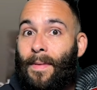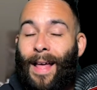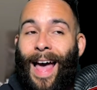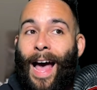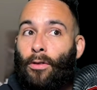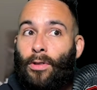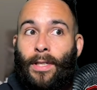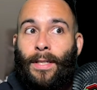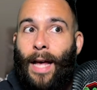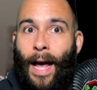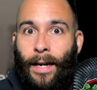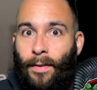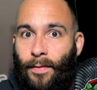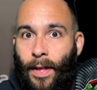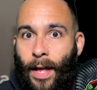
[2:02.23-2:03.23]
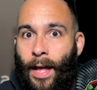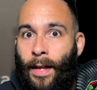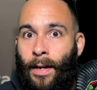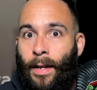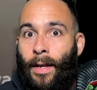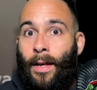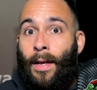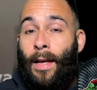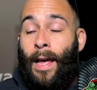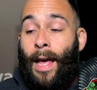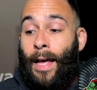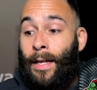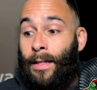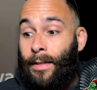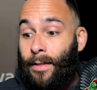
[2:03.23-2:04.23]
outside of that,
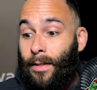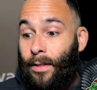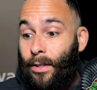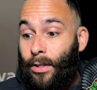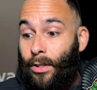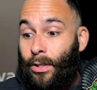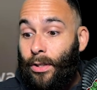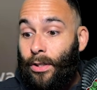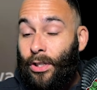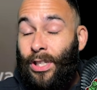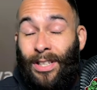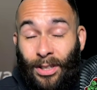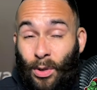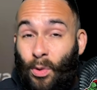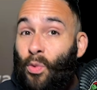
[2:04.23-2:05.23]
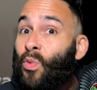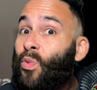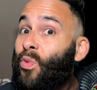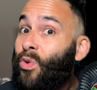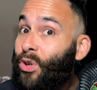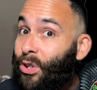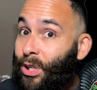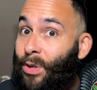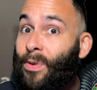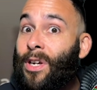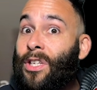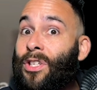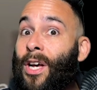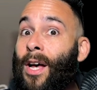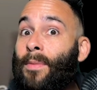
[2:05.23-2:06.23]
and she does a really
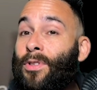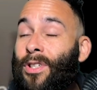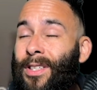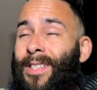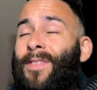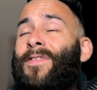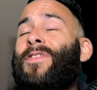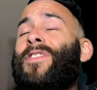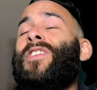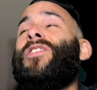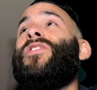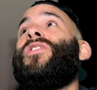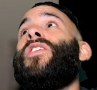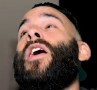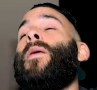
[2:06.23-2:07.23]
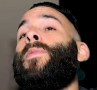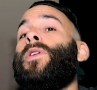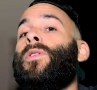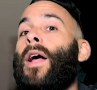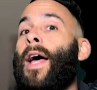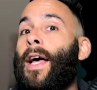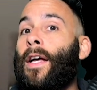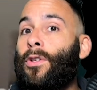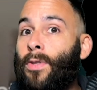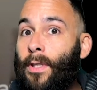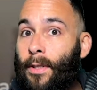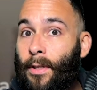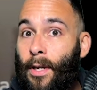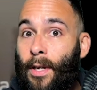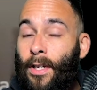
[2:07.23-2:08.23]
great job. She's a phenomenal
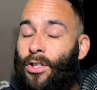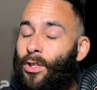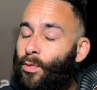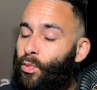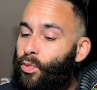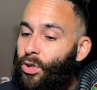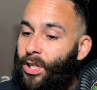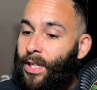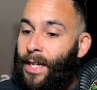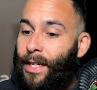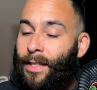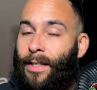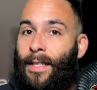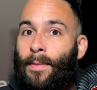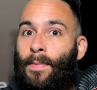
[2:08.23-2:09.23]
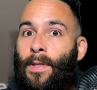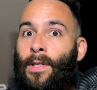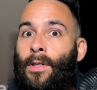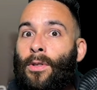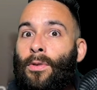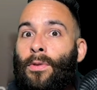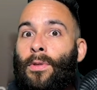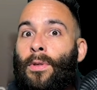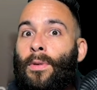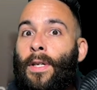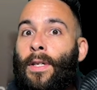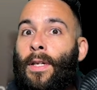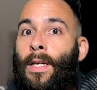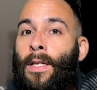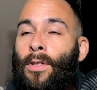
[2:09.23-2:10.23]
actress. She really gets deep into those
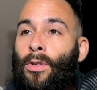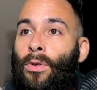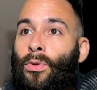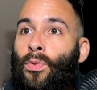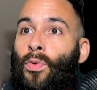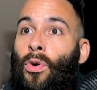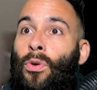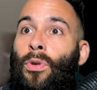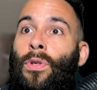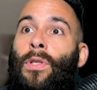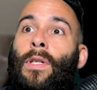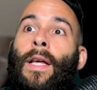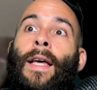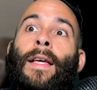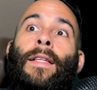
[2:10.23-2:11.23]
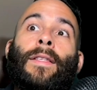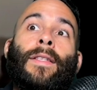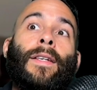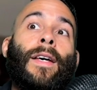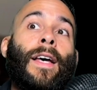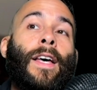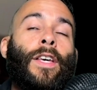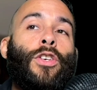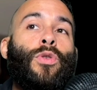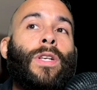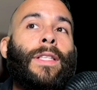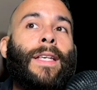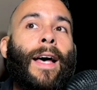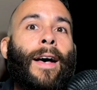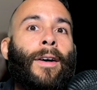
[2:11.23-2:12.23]
in, into those roles, and you can
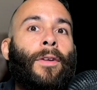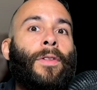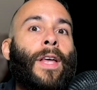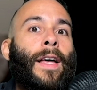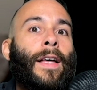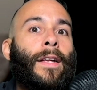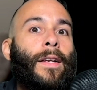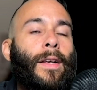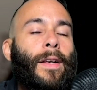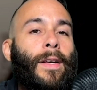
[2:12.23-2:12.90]
tell that